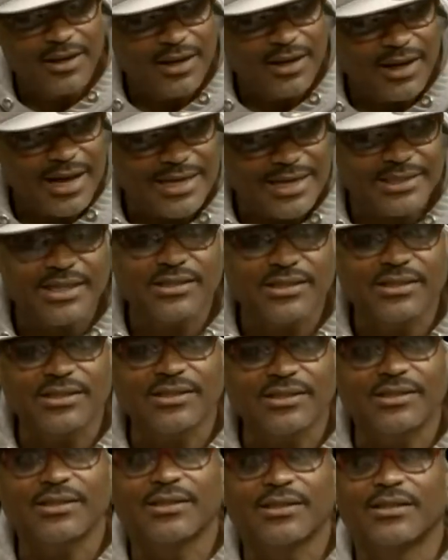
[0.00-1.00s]
I said,
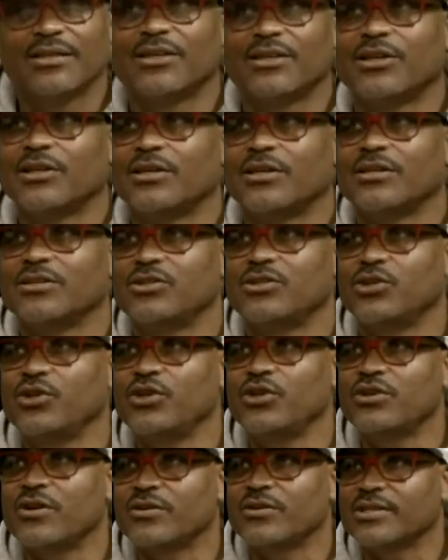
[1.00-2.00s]
sister, do you
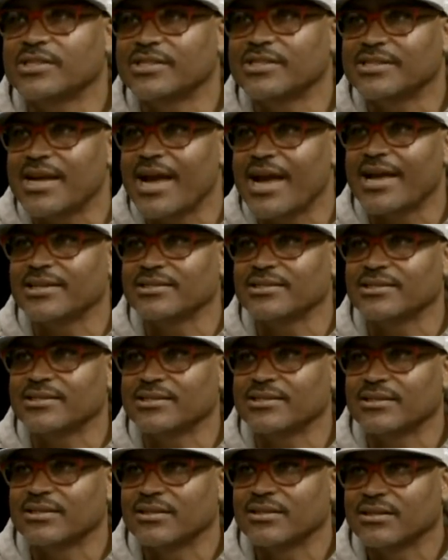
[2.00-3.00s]
know the stats?
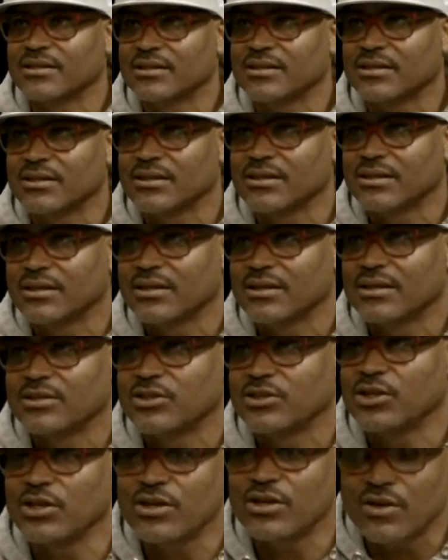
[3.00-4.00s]
Do
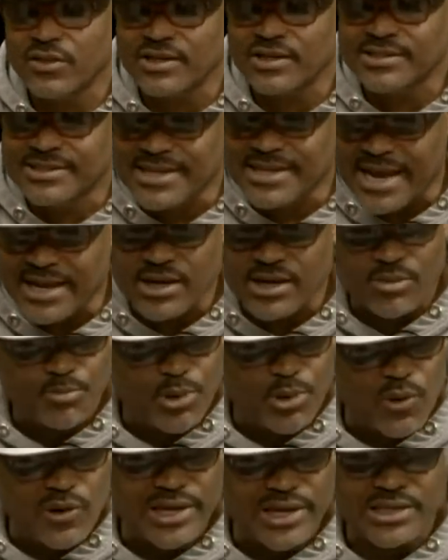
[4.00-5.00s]
you know the data
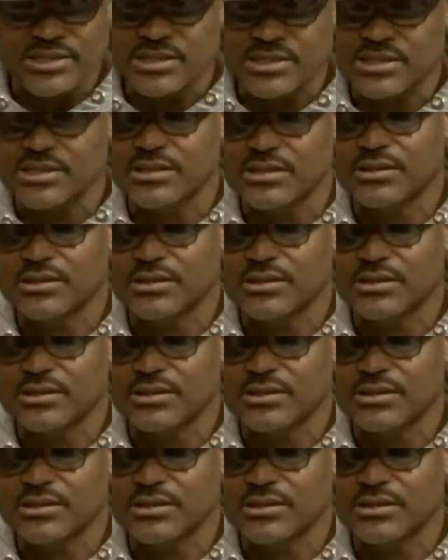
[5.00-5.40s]
points?